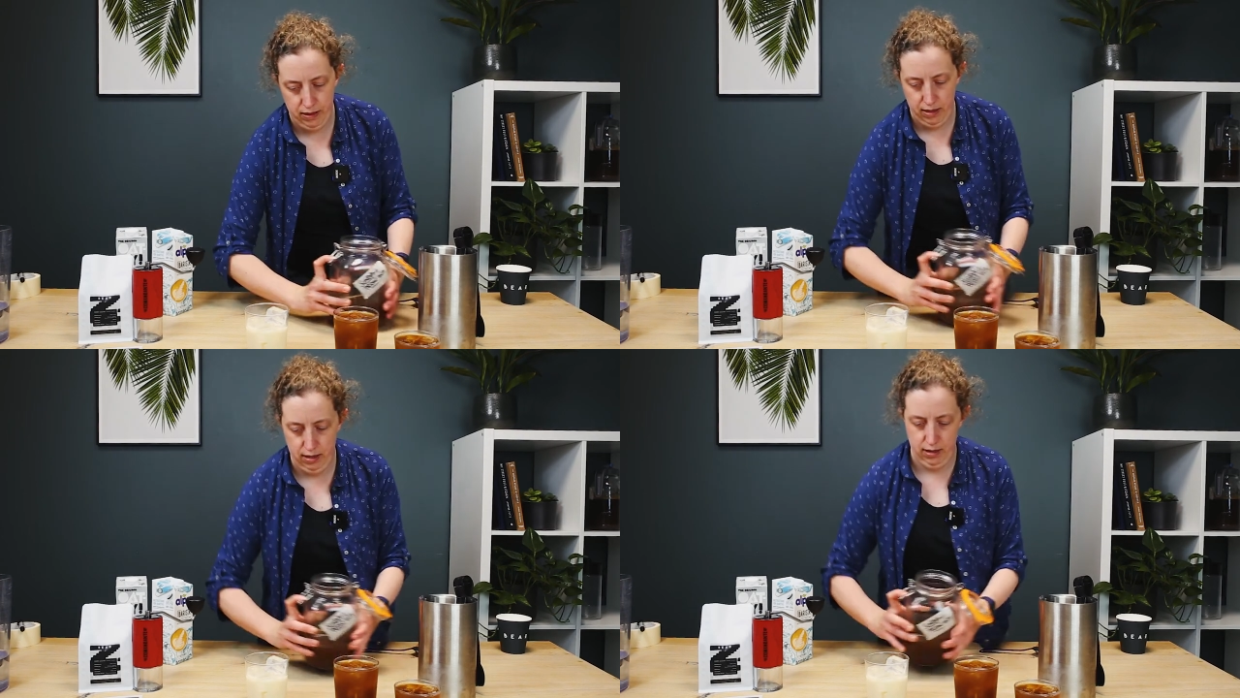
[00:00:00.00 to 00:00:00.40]

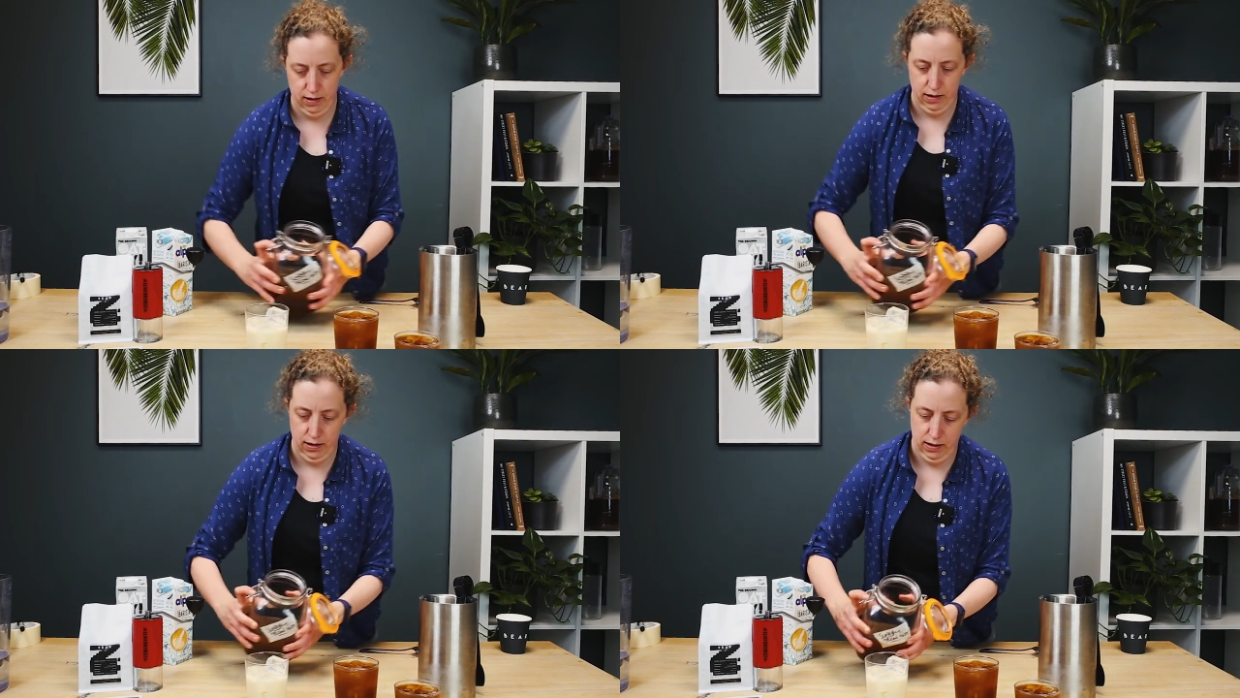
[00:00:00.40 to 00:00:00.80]

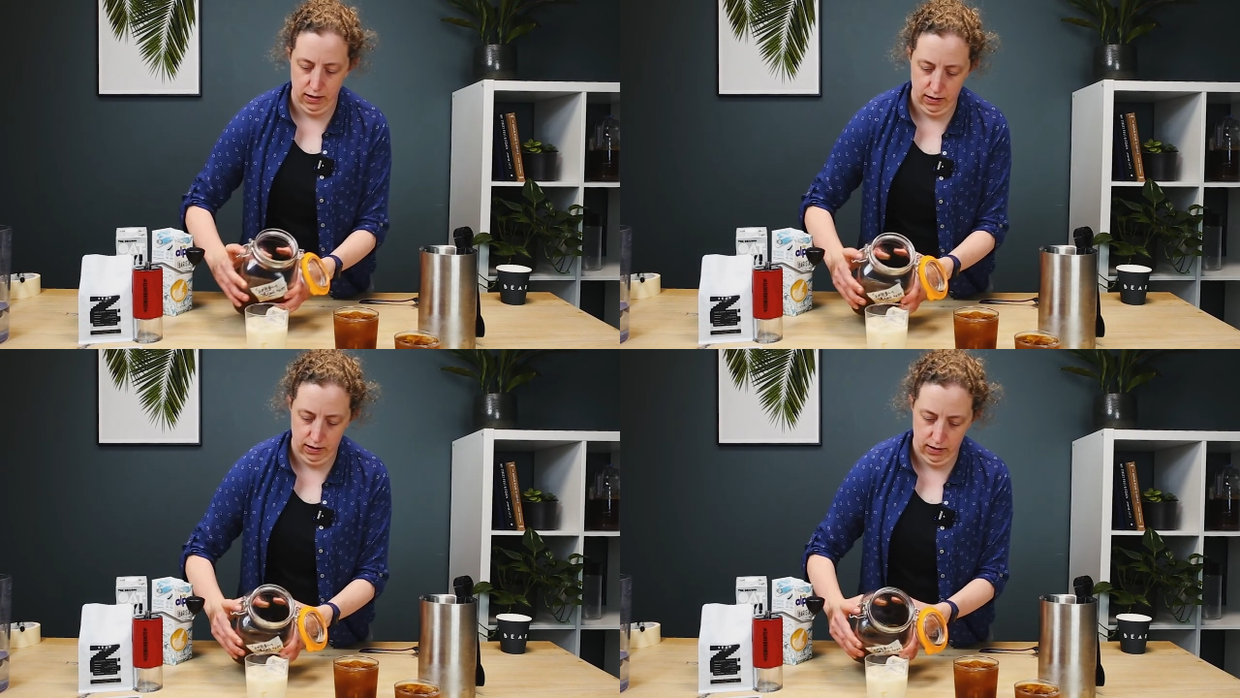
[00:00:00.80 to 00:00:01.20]

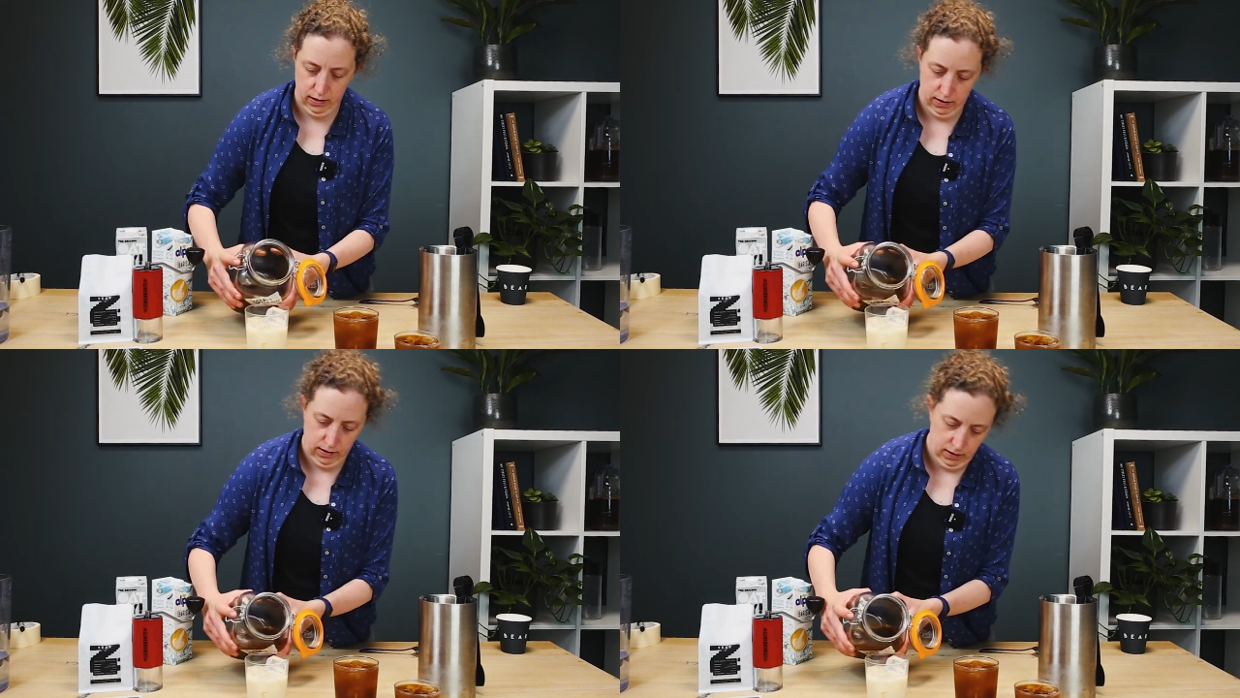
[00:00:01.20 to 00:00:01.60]

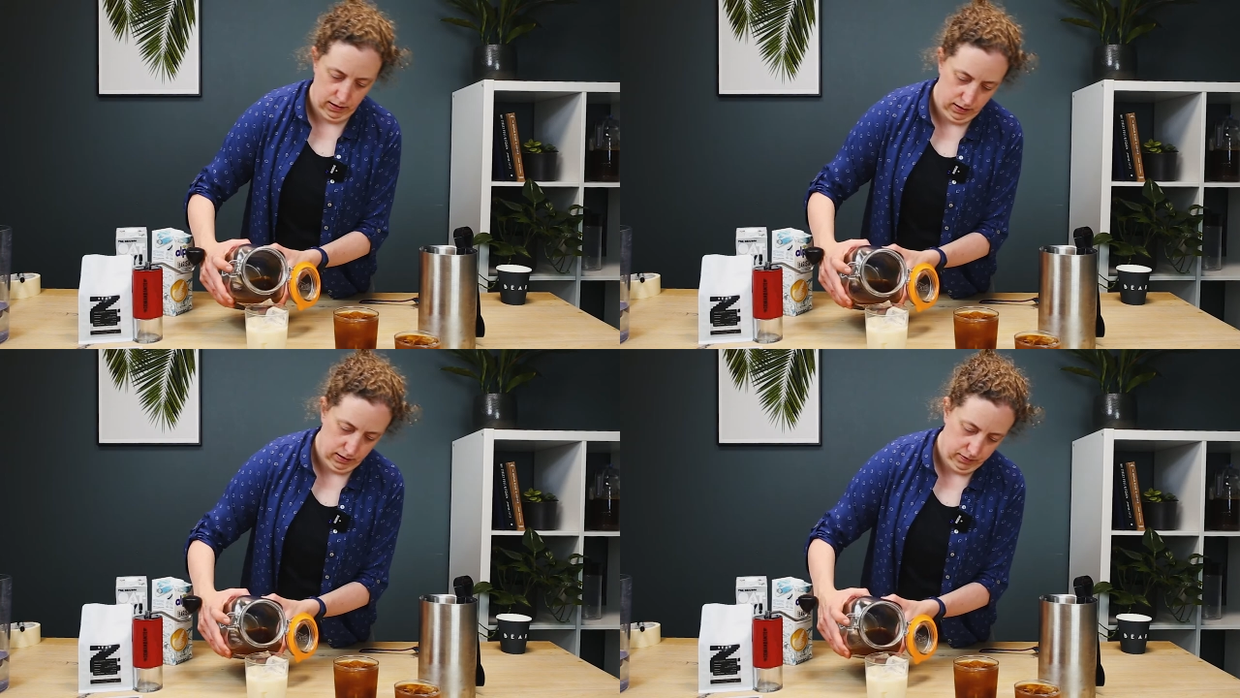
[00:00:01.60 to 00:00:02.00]

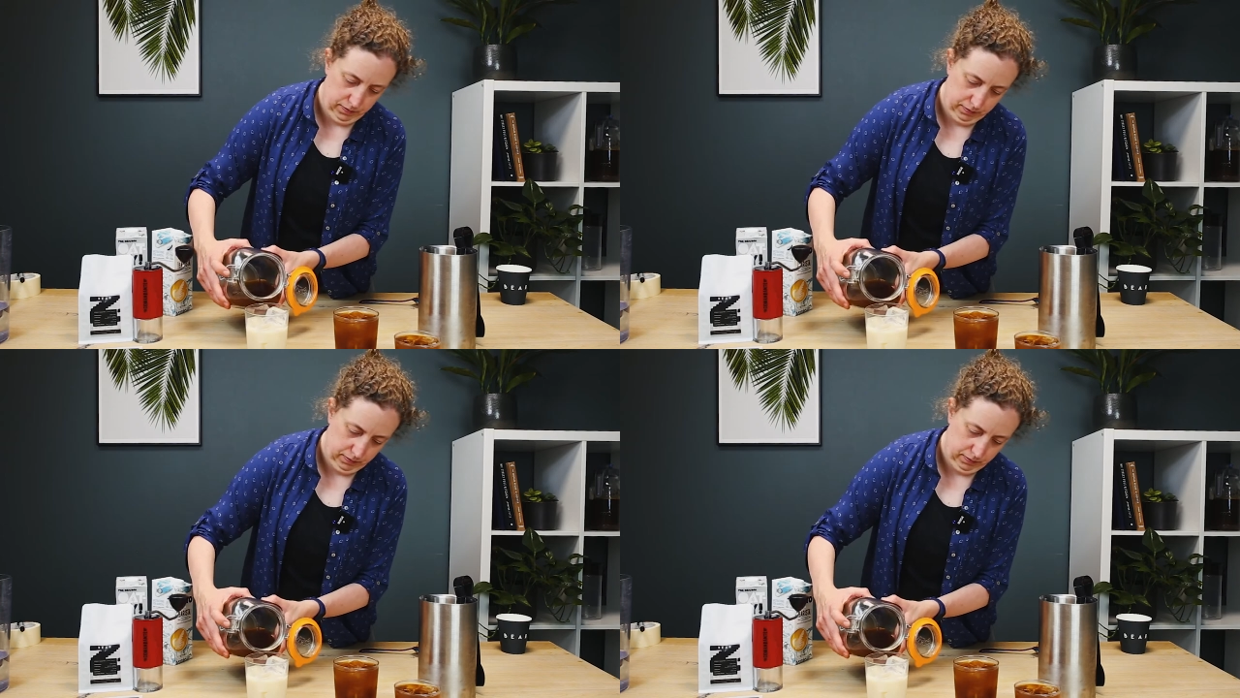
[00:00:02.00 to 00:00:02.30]
Nobody speaks.